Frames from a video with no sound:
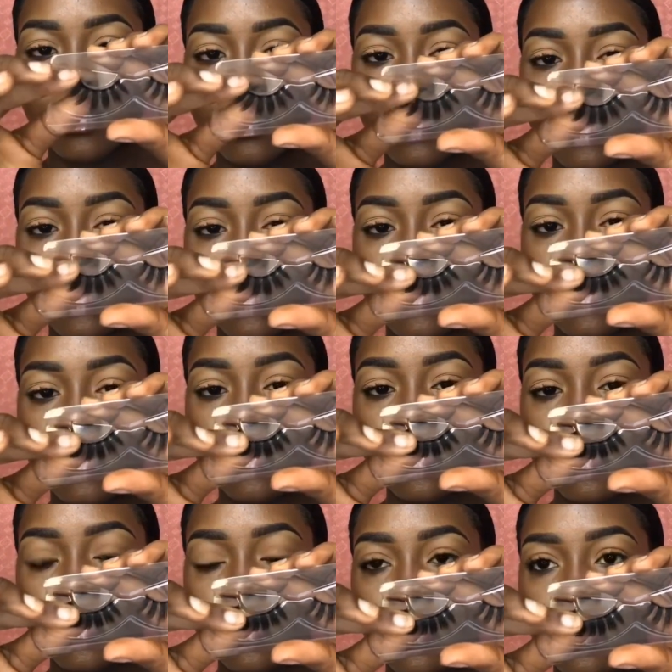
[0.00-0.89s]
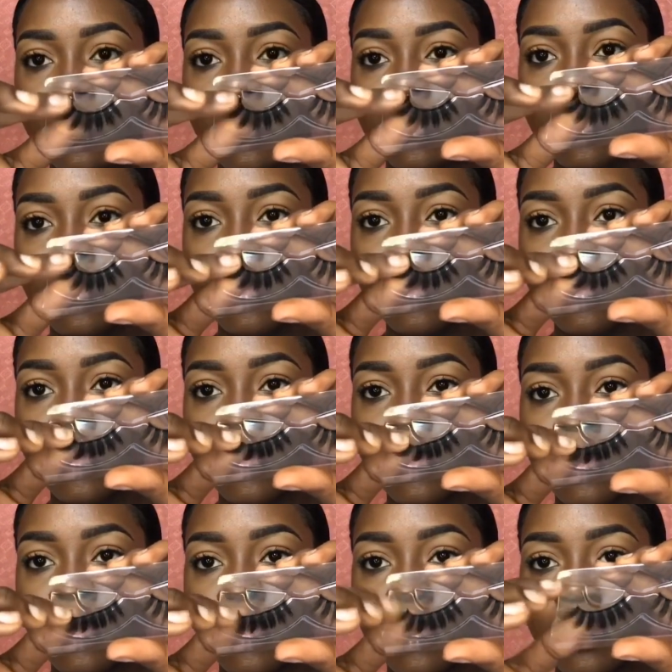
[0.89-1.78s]
case or the box or
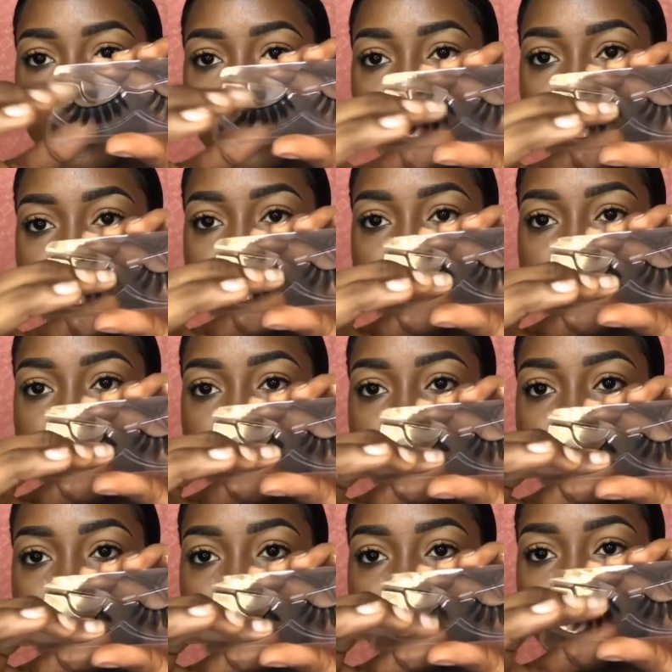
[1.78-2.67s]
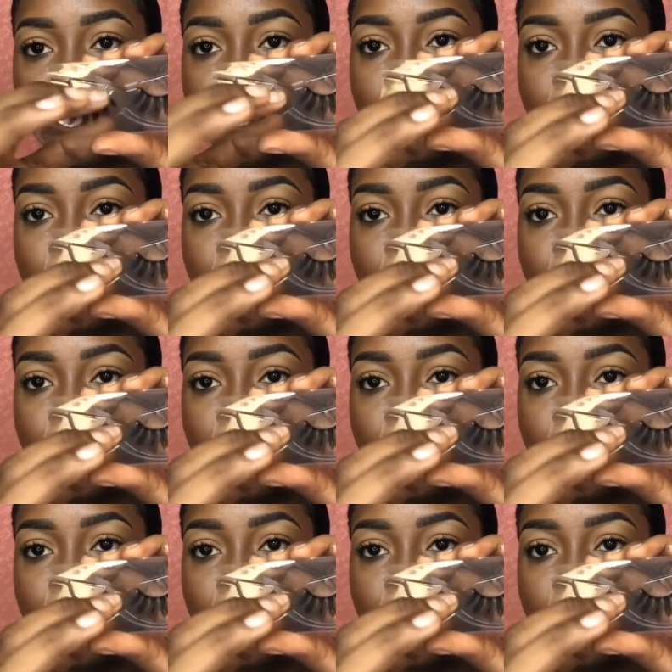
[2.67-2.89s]
whatever it came in,